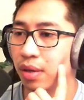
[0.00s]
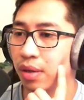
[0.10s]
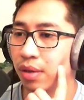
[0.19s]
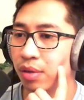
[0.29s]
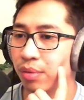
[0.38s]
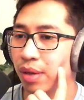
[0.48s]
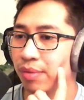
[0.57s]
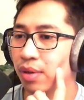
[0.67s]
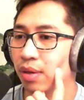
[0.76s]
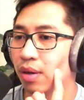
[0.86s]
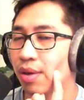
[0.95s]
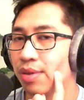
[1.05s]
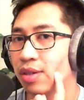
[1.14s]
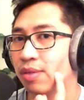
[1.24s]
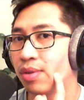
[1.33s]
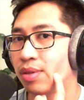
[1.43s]
We have the auth
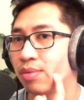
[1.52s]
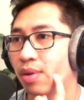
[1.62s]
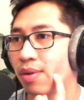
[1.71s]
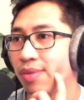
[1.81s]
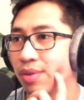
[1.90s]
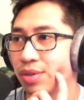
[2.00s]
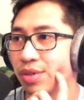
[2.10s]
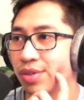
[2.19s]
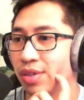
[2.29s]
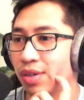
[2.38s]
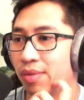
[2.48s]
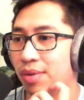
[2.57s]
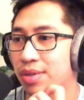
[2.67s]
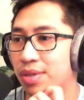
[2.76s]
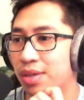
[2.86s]
service, we have the user service,